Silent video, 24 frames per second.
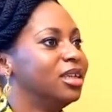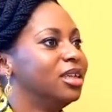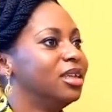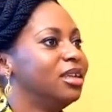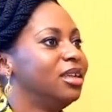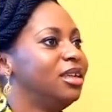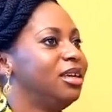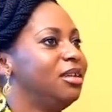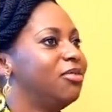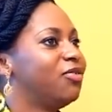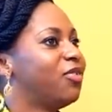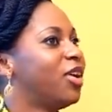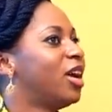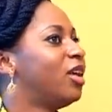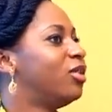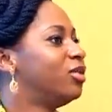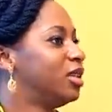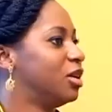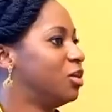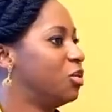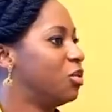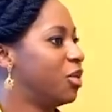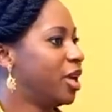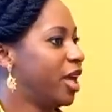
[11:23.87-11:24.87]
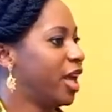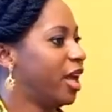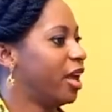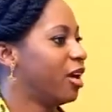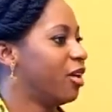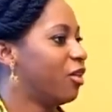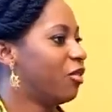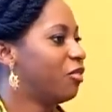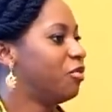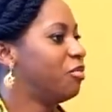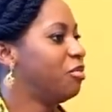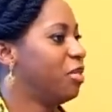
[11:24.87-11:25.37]
he found a way
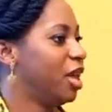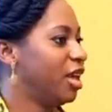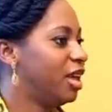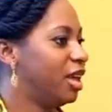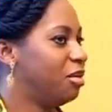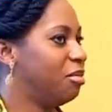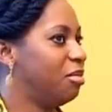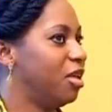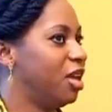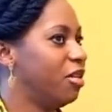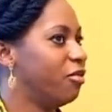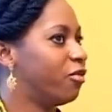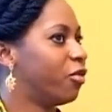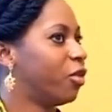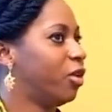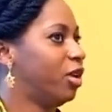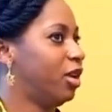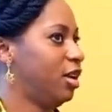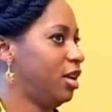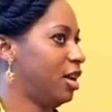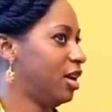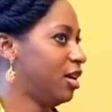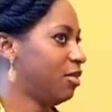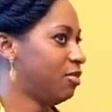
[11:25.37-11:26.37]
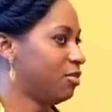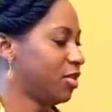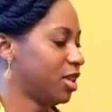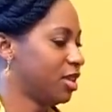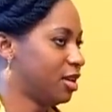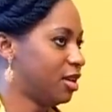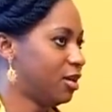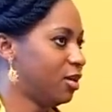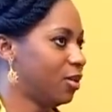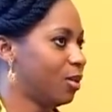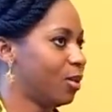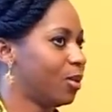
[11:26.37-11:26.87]
of making me fall in love with
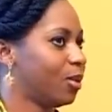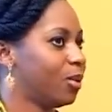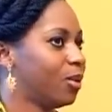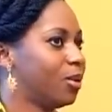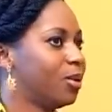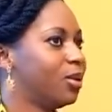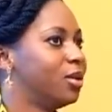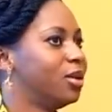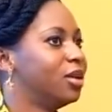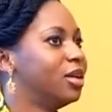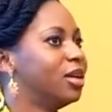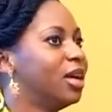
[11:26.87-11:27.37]
the law.